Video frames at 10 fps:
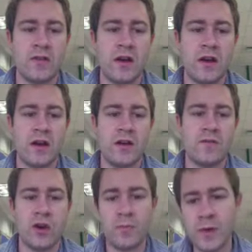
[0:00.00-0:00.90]
the area of
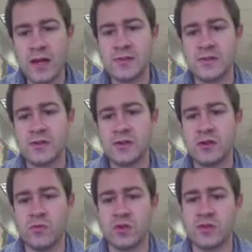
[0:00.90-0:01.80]
our base,
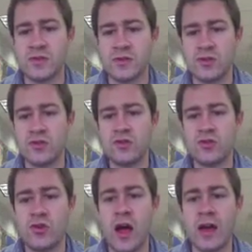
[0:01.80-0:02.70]
which is the two
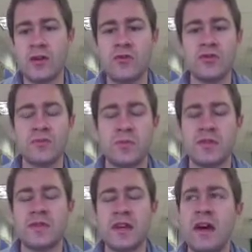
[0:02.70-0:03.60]
triangles
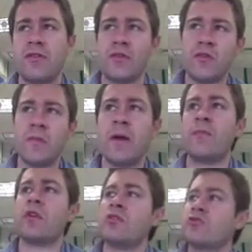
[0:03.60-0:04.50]
put together.
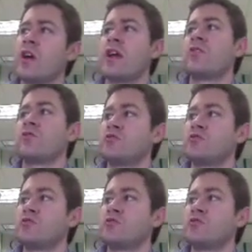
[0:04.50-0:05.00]
Remember, a triangle is